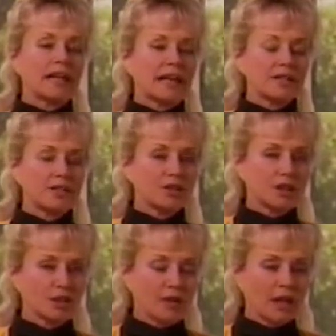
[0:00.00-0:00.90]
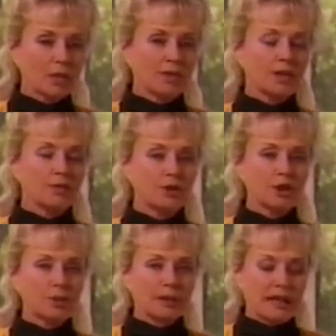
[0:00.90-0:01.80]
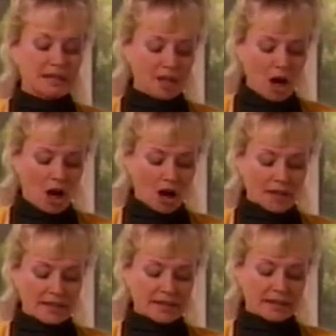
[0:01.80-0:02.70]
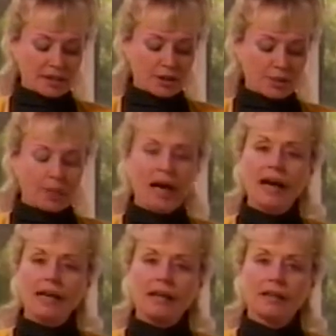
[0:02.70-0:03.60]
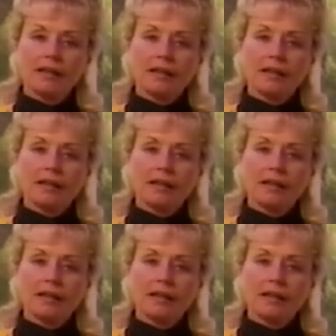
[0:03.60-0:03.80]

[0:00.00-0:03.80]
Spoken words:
cancer to develop in the first place are still in your body.